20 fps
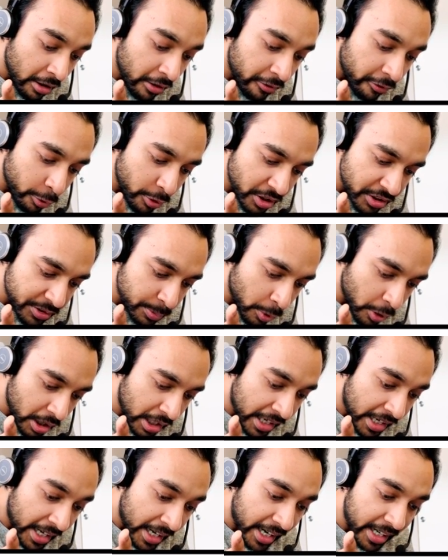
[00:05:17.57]
4 is small,
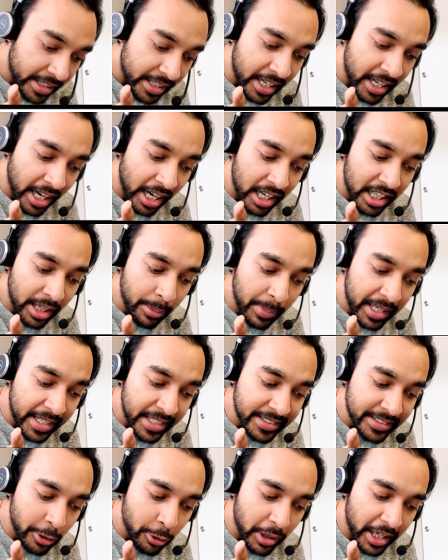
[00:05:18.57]
and then
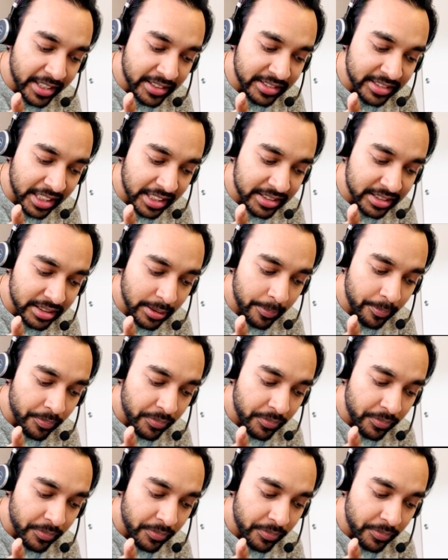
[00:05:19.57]
ultimately you get 6.